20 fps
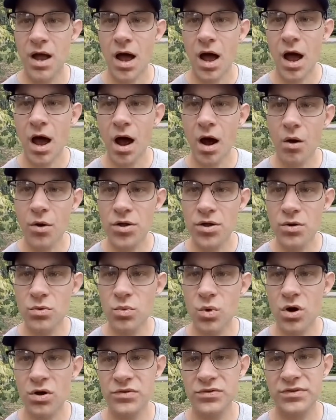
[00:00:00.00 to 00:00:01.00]
how you
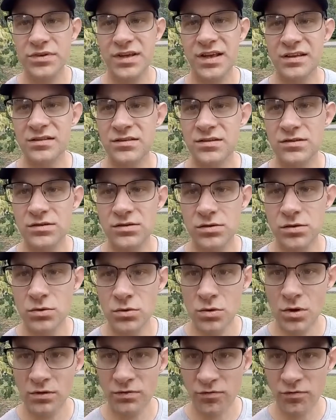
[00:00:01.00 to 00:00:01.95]
want it to